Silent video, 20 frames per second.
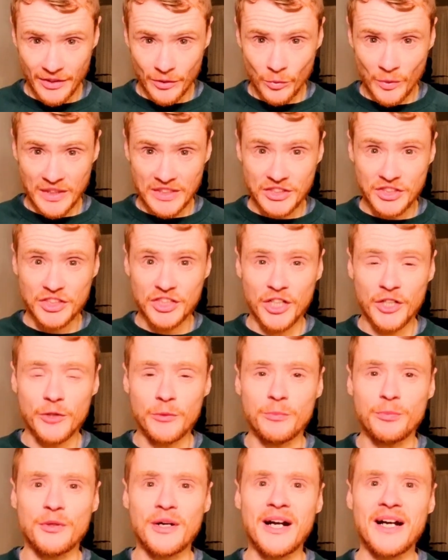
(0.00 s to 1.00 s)
that when Joe
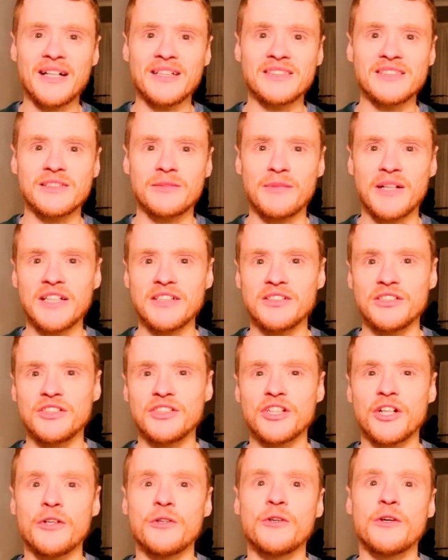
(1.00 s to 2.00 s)
Brand made a
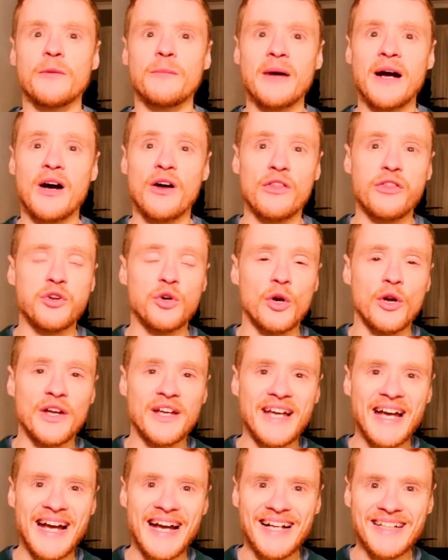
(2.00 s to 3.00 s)
joke about
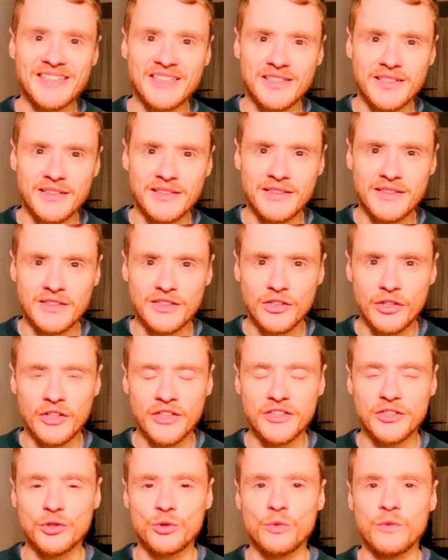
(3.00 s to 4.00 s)
throwing acid in
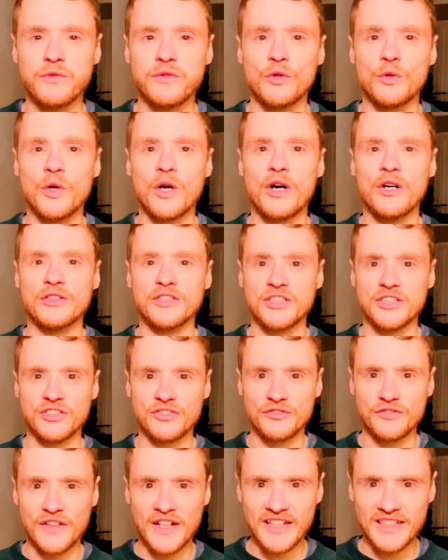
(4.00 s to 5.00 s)
Nigel
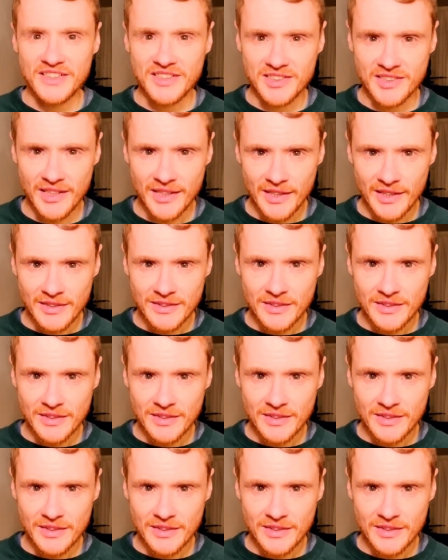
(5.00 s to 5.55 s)
Farage's face,